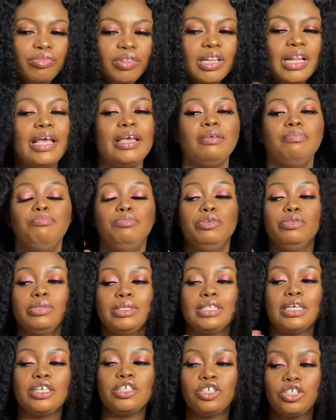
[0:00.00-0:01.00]
like
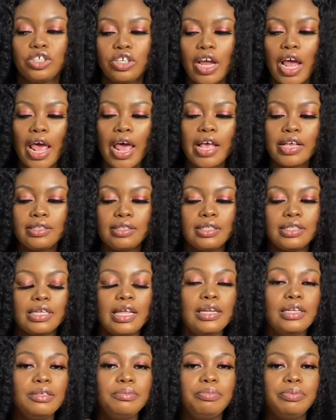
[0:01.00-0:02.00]
musicians,
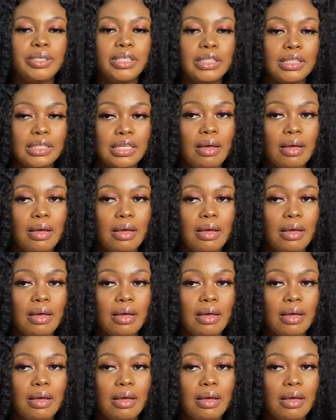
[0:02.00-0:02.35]
celebrate,